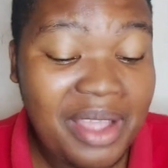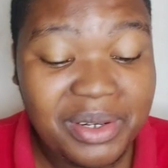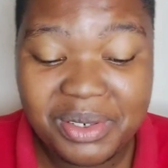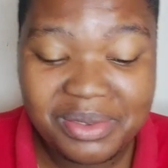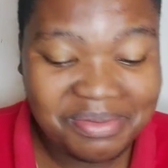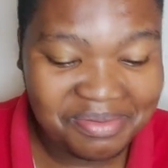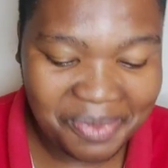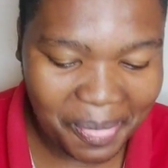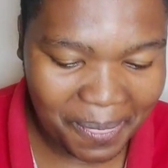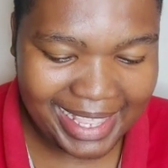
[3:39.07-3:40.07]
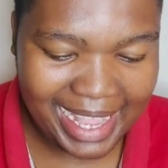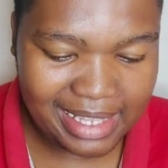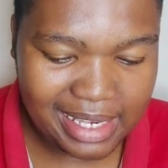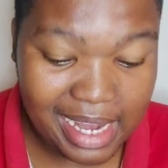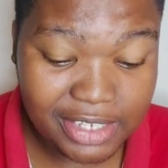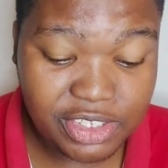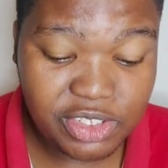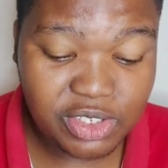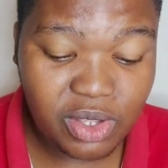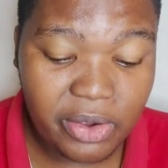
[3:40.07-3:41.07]
I don't know. Okay, and the
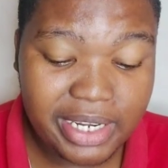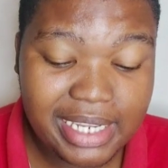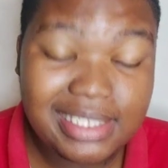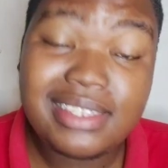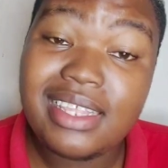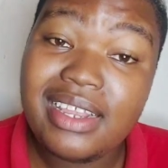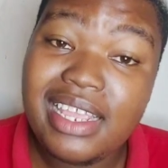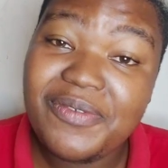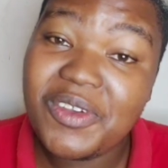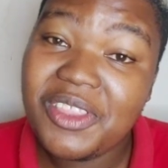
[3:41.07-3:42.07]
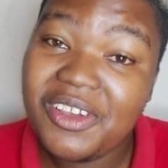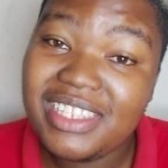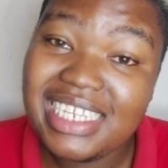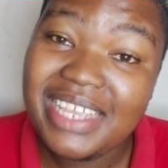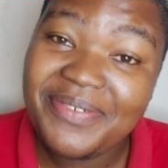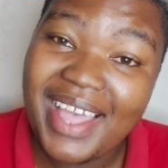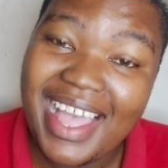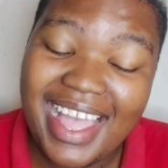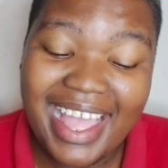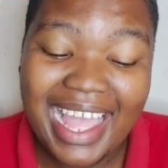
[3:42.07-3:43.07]
next song is thirty for
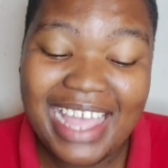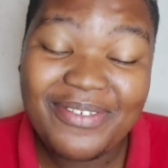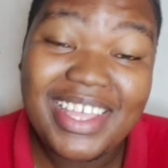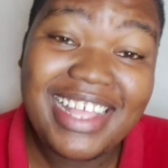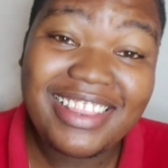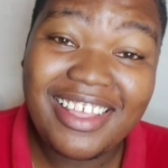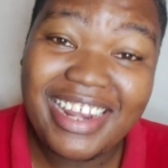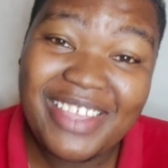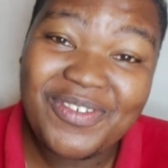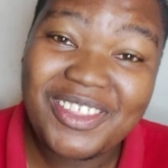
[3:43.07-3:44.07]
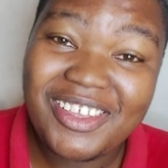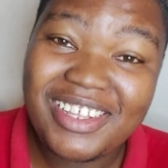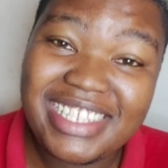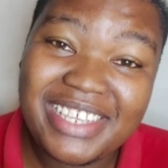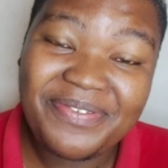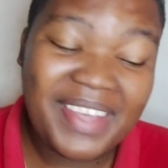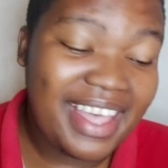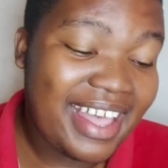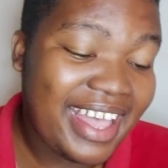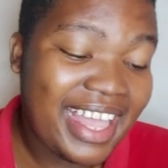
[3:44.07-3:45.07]
thirty-five, thirty for
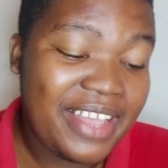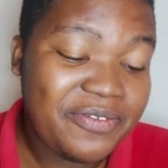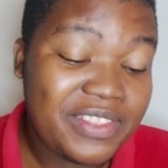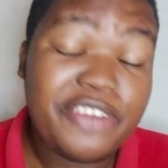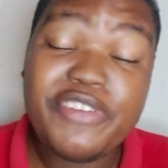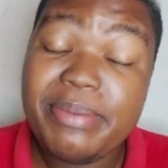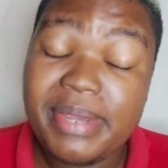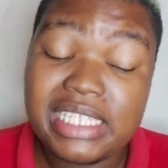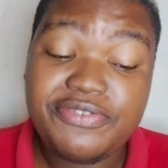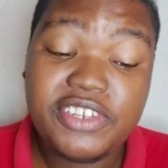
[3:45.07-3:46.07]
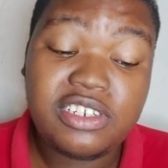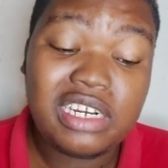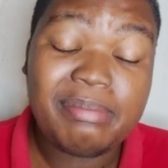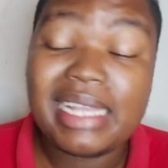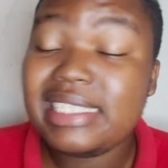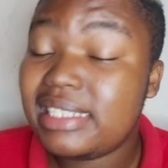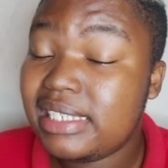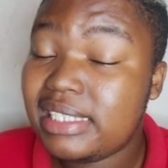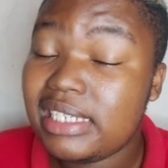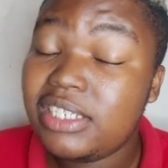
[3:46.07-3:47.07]
thirty-five, the remix featuring my
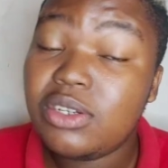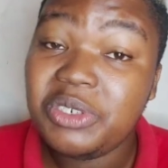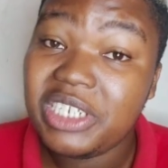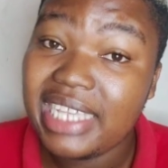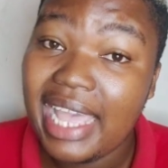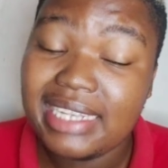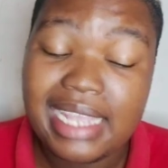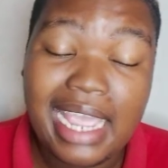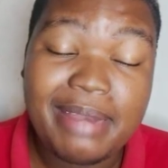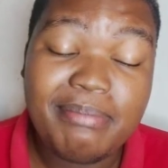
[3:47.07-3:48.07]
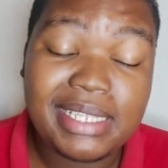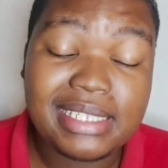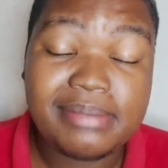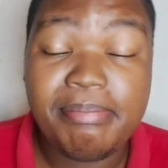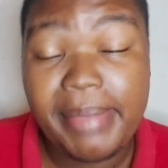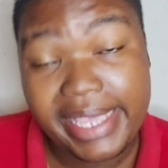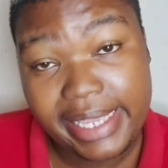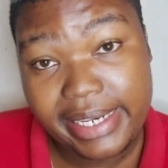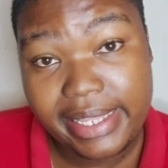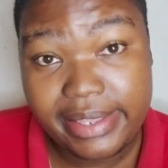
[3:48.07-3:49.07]
sister Doja Cat and Miss
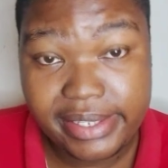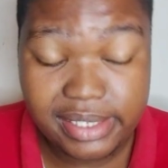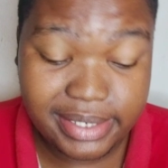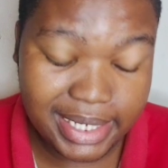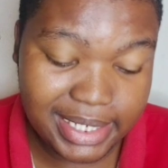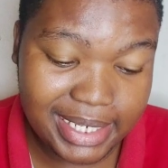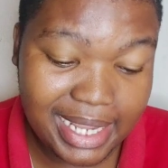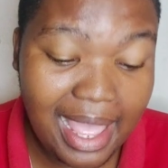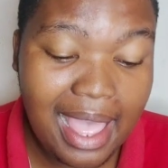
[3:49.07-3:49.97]
Megan the Stallion.